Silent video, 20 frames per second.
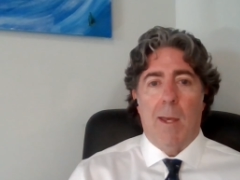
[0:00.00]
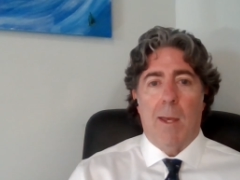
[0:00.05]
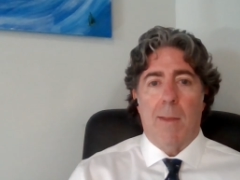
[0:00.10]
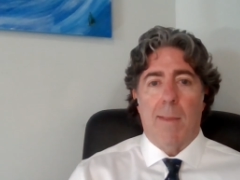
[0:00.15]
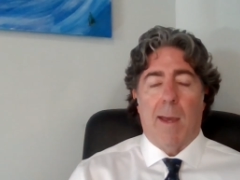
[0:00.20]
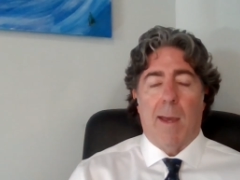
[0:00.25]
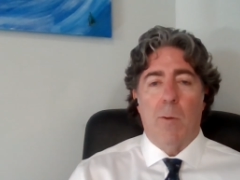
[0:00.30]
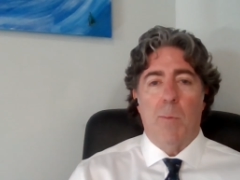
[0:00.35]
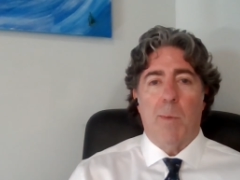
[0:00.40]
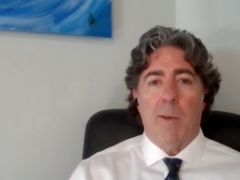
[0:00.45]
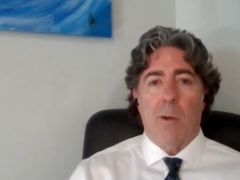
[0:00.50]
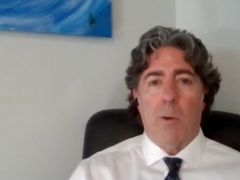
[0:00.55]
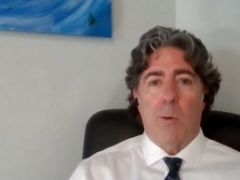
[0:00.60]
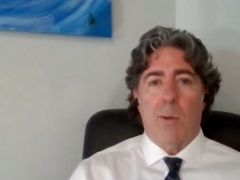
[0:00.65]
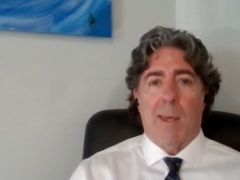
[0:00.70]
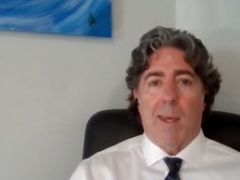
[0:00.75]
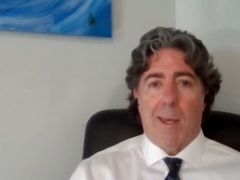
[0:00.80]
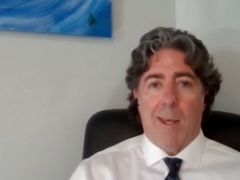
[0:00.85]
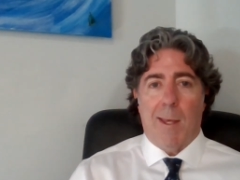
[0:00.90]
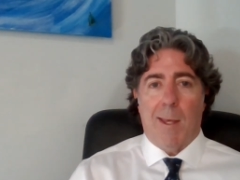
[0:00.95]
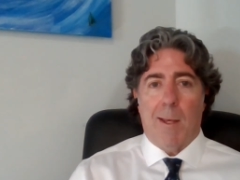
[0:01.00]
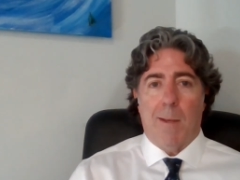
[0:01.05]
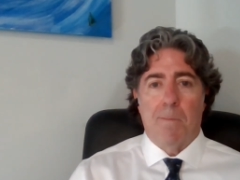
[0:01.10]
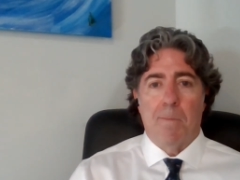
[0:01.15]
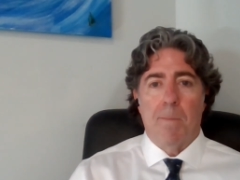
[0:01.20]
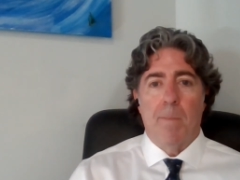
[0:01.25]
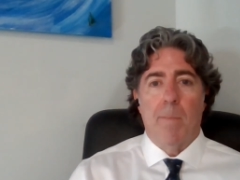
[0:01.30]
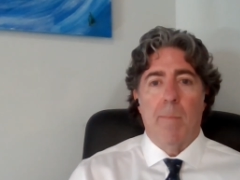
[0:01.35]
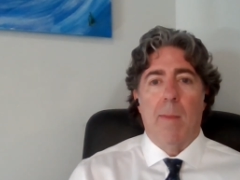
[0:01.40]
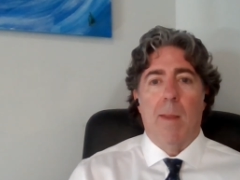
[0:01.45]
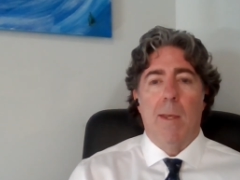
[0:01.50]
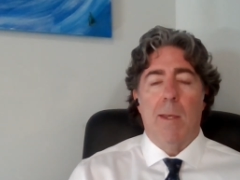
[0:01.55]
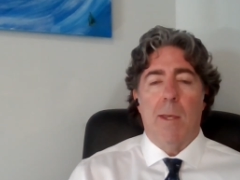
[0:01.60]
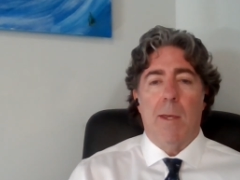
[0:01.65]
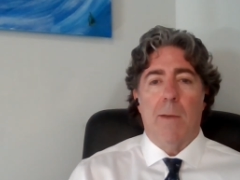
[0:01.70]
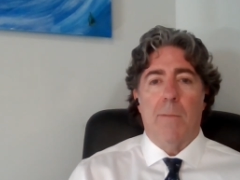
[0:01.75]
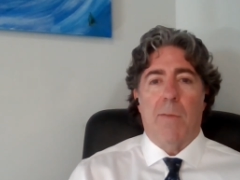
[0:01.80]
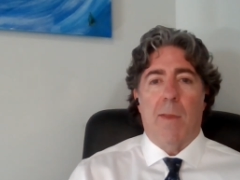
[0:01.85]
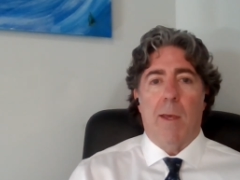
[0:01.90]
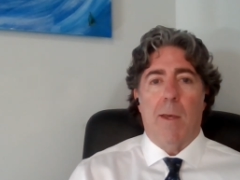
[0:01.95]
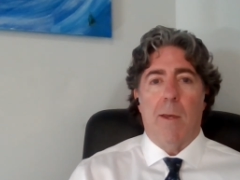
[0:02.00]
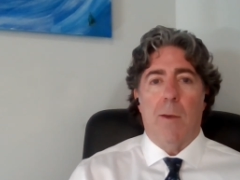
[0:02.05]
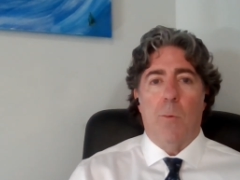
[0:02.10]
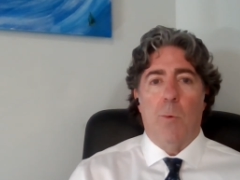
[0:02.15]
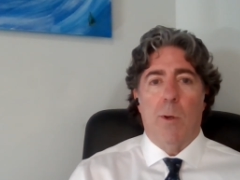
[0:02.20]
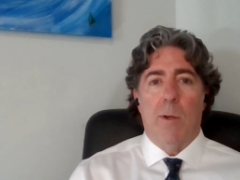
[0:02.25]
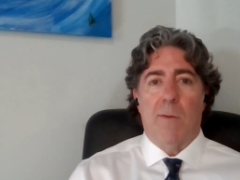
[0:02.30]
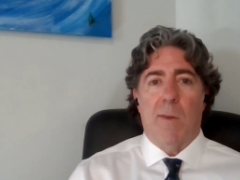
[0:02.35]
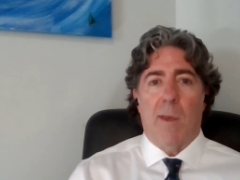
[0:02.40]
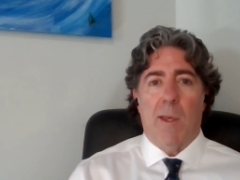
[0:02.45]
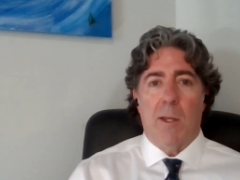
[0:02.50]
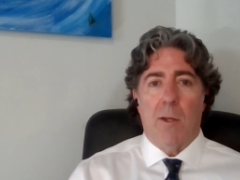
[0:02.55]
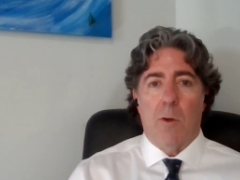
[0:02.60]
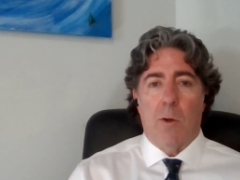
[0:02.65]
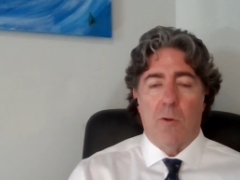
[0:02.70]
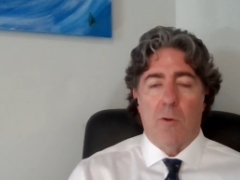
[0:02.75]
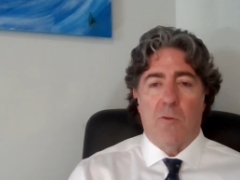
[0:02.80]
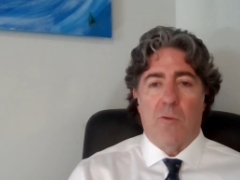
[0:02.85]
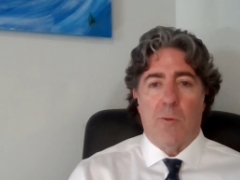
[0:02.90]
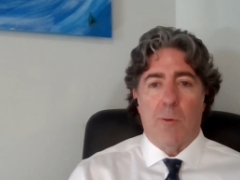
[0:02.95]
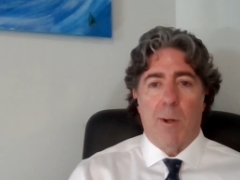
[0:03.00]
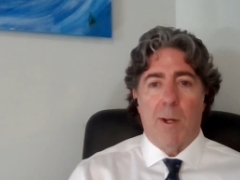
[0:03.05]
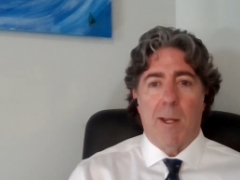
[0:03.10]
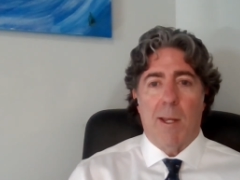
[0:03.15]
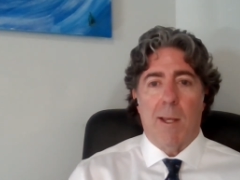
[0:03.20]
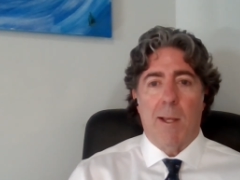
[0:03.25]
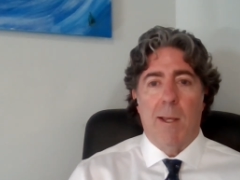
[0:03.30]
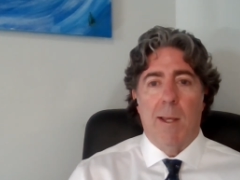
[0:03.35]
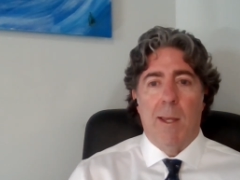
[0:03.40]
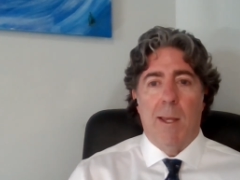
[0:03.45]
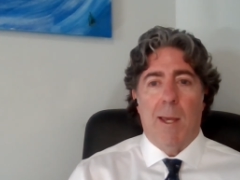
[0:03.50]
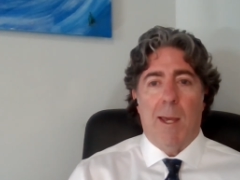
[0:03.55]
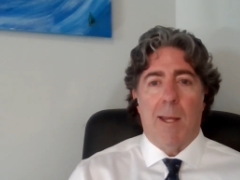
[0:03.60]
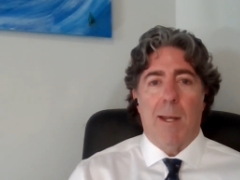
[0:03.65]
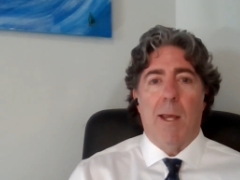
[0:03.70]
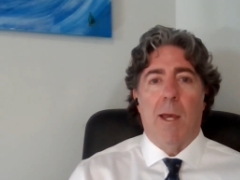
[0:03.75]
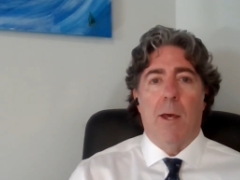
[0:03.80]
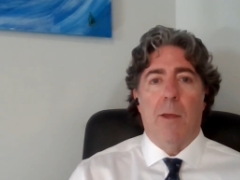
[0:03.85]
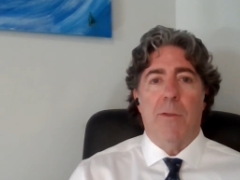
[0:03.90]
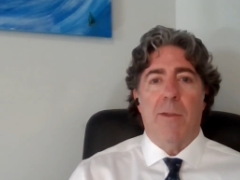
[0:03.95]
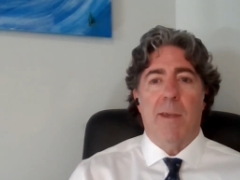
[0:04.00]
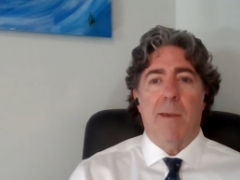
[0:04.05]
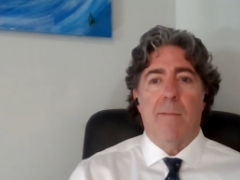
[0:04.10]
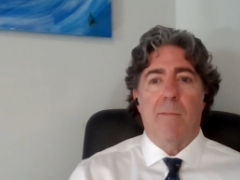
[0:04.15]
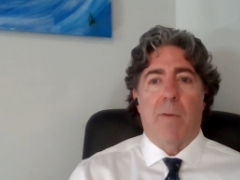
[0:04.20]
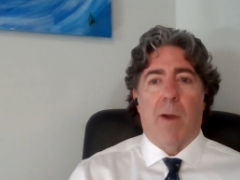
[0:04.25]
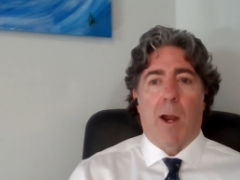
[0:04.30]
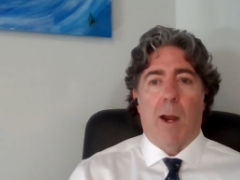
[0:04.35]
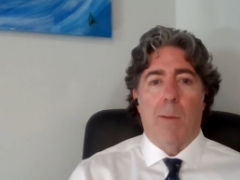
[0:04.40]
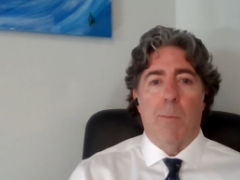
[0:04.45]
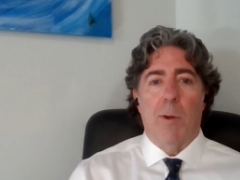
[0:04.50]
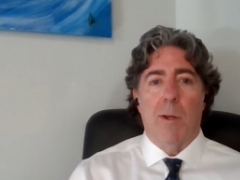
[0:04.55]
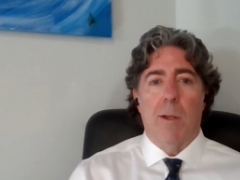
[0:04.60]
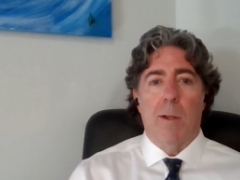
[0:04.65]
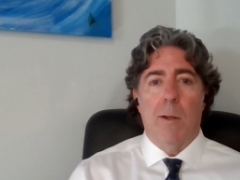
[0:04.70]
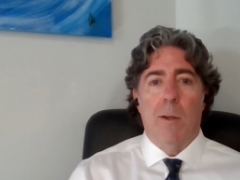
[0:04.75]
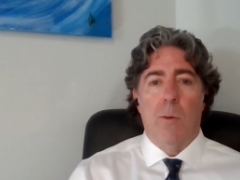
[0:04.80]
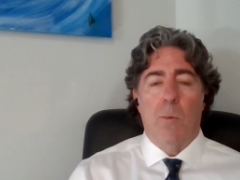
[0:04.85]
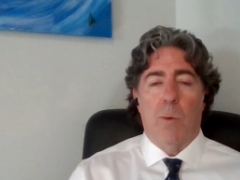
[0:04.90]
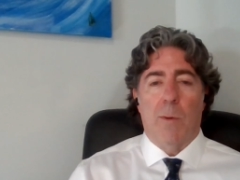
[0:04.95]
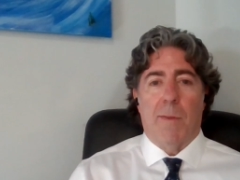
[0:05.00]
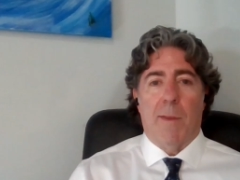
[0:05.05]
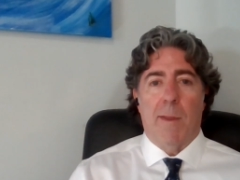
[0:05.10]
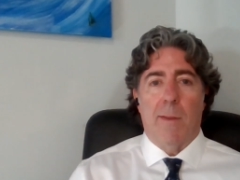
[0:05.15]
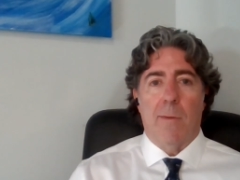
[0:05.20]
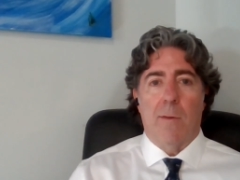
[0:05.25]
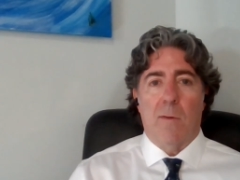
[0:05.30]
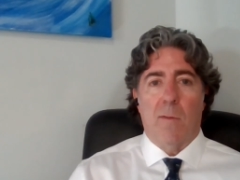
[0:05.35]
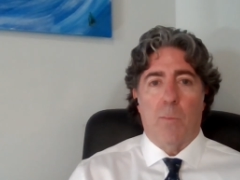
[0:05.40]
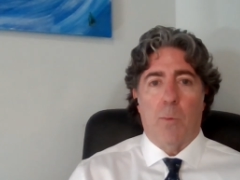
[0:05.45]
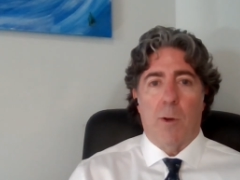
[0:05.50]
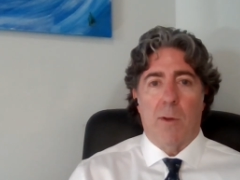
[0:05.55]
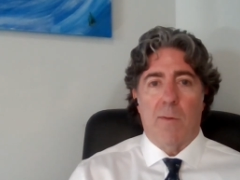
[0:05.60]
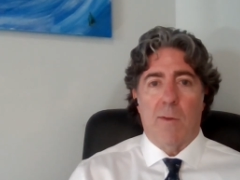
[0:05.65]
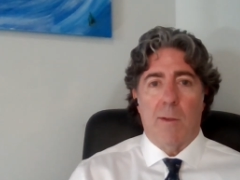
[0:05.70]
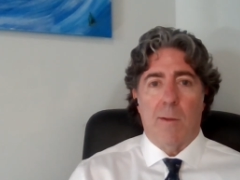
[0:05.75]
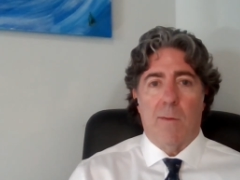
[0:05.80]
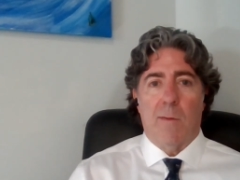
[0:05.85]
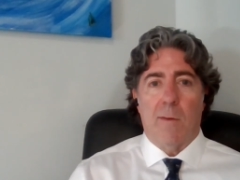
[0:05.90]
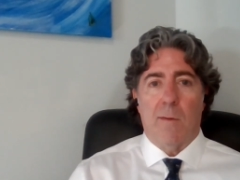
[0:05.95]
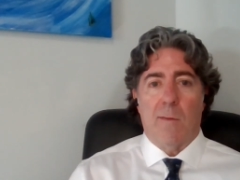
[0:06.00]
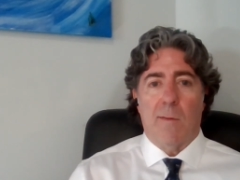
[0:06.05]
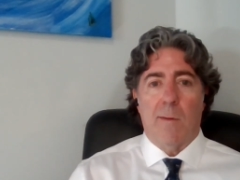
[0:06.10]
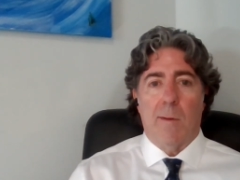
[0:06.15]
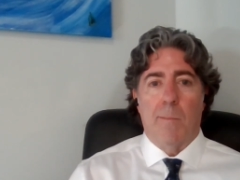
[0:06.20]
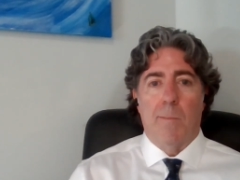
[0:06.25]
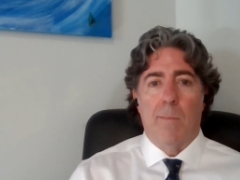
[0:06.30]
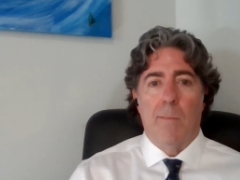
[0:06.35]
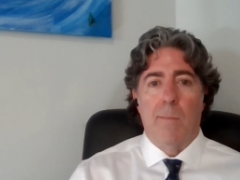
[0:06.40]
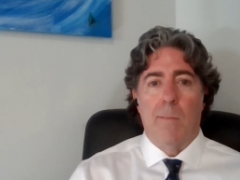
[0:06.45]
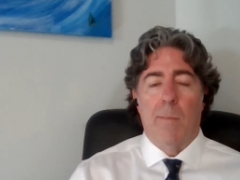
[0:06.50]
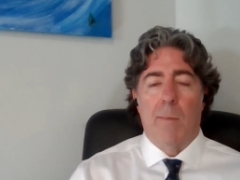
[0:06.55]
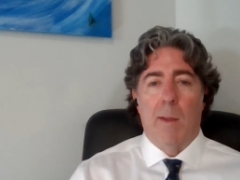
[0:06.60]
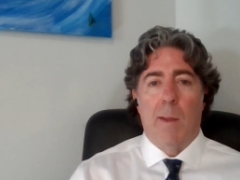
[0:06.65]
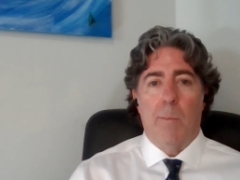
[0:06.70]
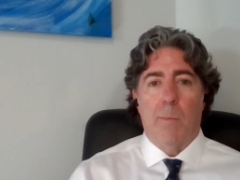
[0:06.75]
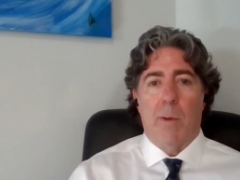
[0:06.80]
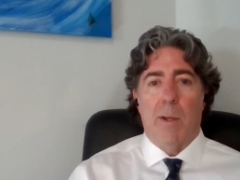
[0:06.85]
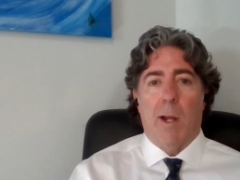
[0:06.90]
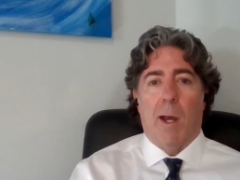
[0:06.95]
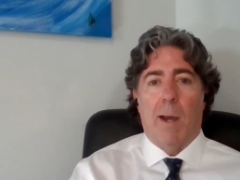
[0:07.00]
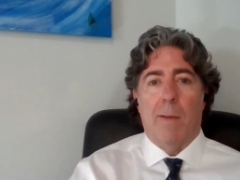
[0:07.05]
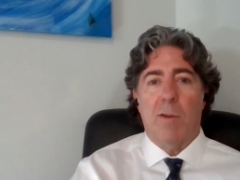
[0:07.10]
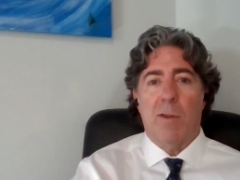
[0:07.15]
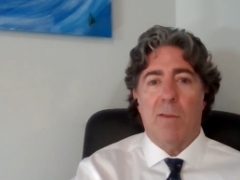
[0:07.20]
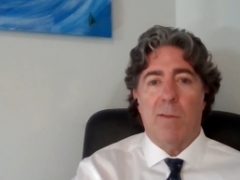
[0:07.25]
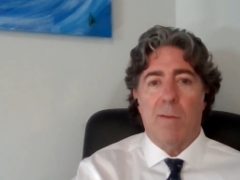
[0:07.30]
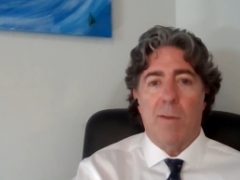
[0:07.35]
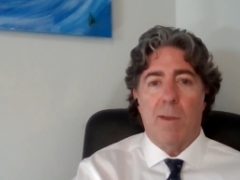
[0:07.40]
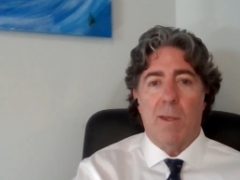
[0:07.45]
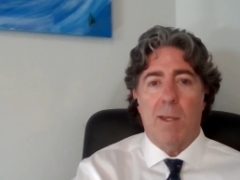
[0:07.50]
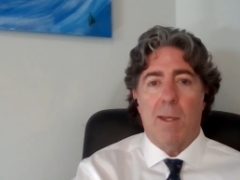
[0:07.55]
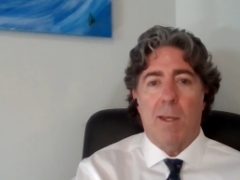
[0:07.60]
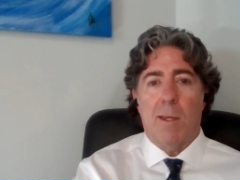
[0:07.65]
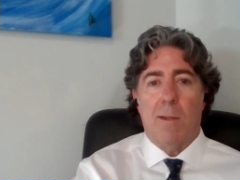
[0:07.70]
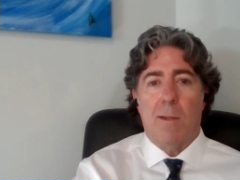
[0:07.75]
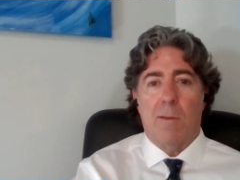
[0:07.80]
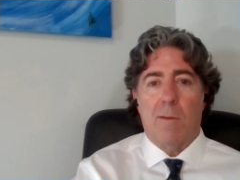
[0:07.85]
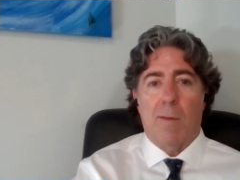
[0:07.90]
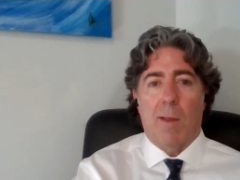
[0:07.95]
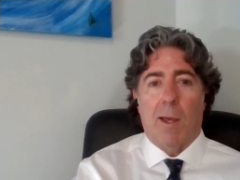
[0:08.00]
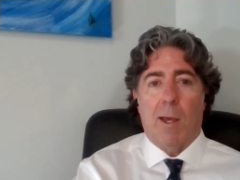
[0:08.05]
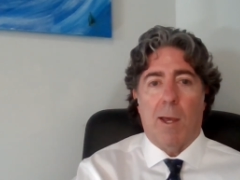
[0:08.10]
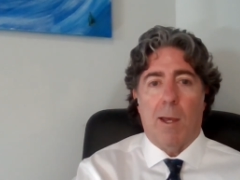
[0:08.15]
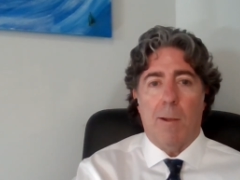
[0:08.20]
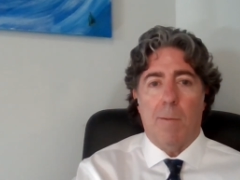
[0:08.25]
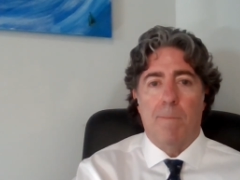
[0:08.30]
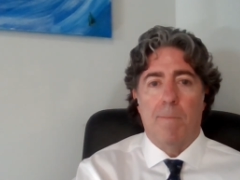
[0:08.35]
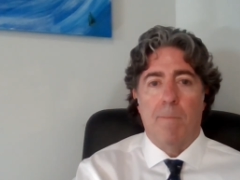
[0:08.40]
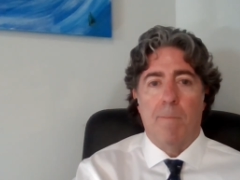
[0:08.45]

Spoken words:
And that would be okay if it was a nurturing and healthy environment within this prison system, but obviously it is not.